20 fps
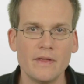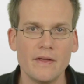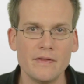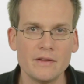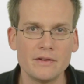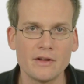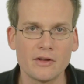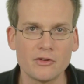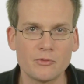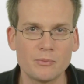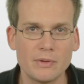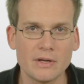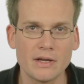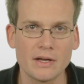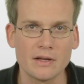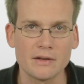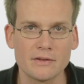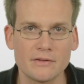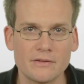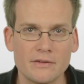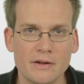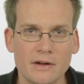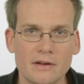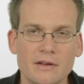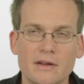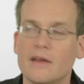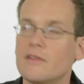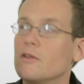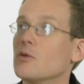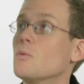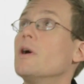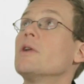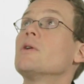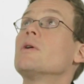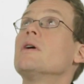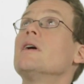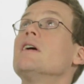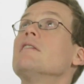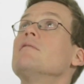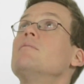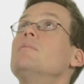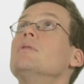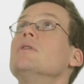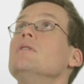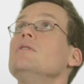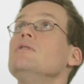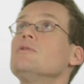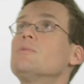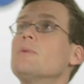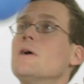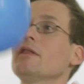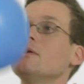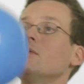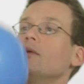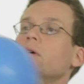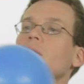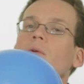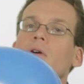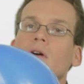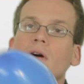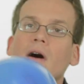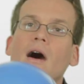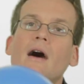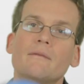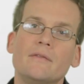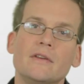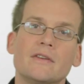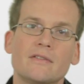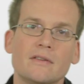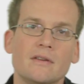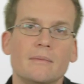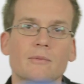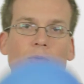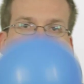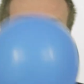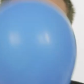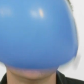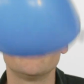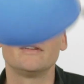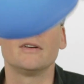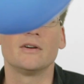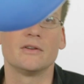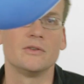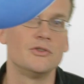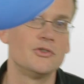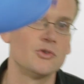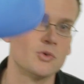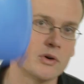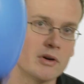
So then the dust began to stick together. Why do I have balloons, by the way? Well, obviously I'm going to tell you